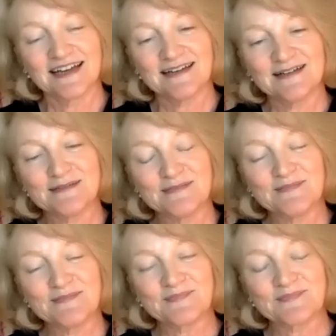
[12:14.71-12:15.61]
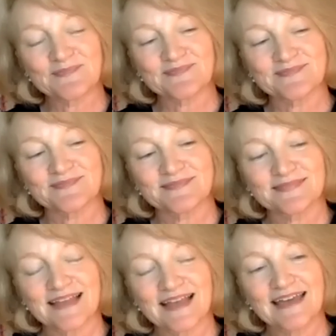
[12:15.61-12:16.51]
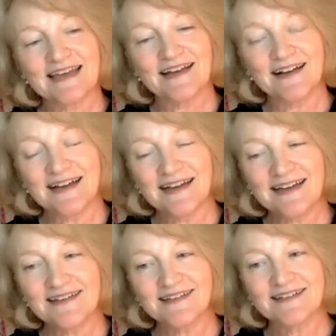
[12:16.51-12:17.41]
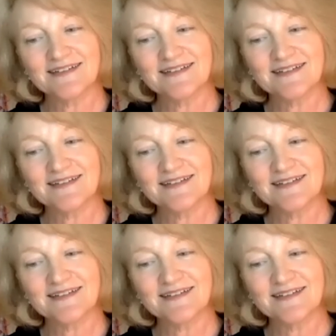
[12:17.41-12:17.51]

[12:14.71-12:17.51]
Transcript: And I